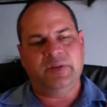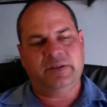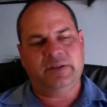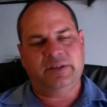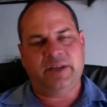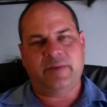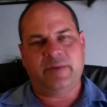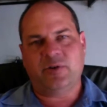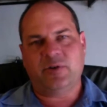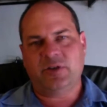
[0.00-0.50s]

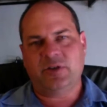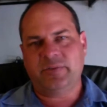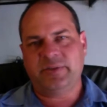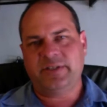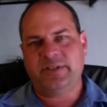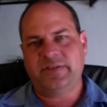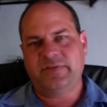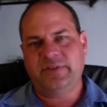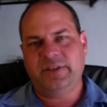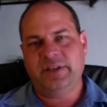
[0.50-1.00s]
Tabard
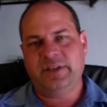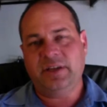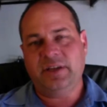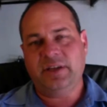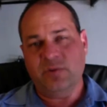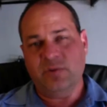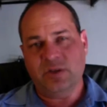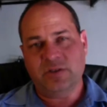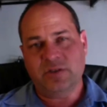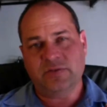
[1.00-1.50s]
specifically
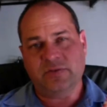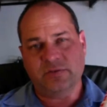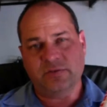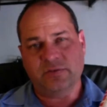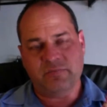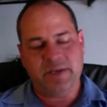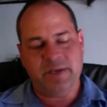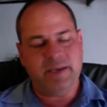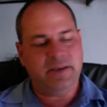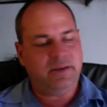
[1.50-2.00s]
works for
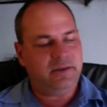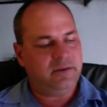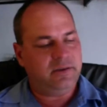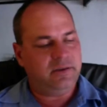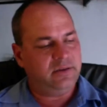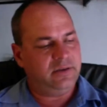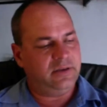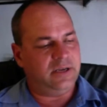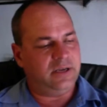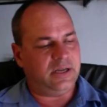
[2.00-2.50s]
me.
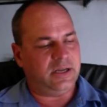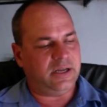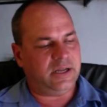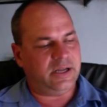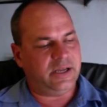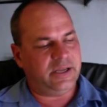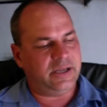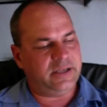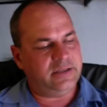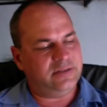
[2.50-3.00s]

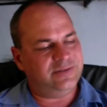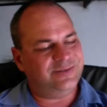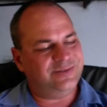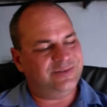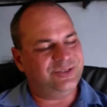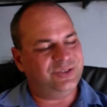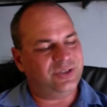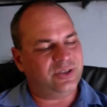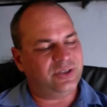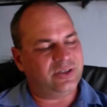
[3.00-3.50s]
I
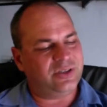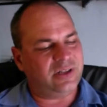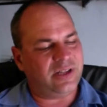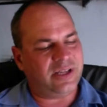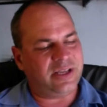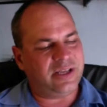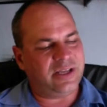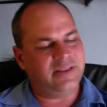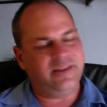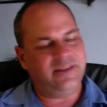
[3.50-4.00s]
do not
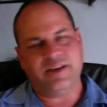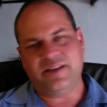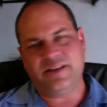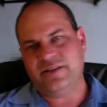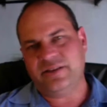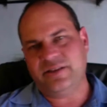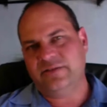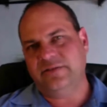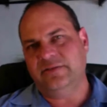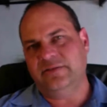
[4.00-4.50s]
like the
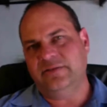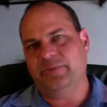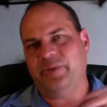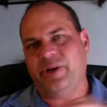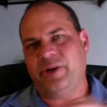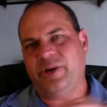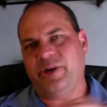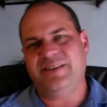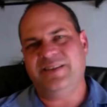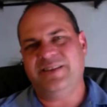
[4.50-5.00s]
other
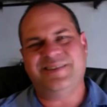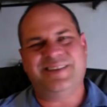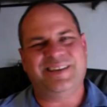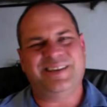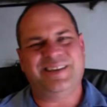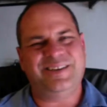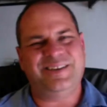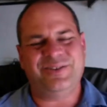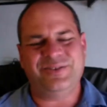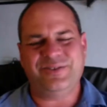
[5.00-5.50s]
brands,
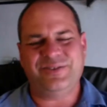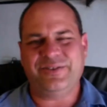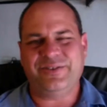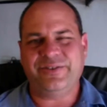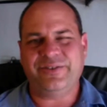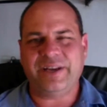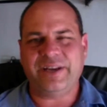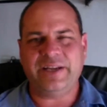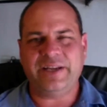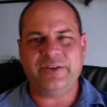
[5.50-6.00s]
they don't
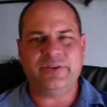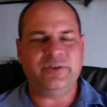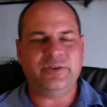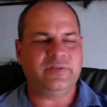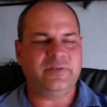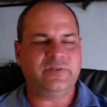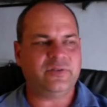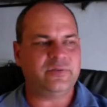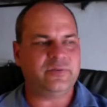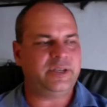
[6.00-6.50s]
really do
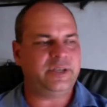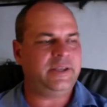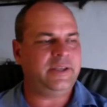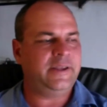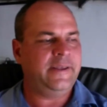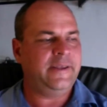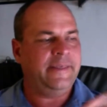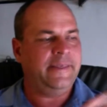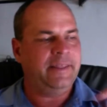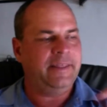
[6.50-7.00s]
it for me.
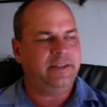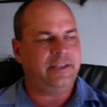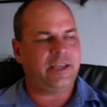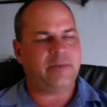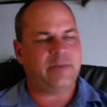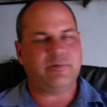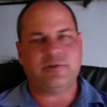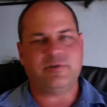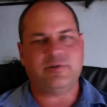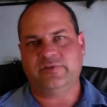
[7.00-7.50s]

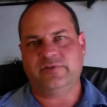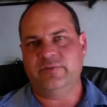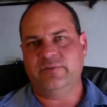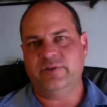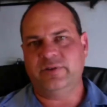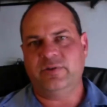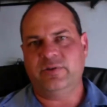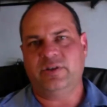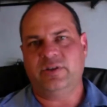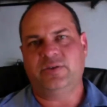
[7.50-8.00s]
Tabard for
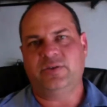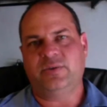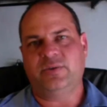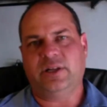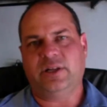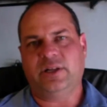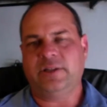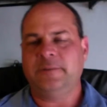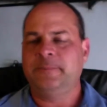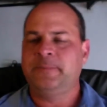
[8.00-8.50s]
me works
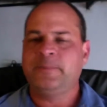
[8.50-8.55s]
well.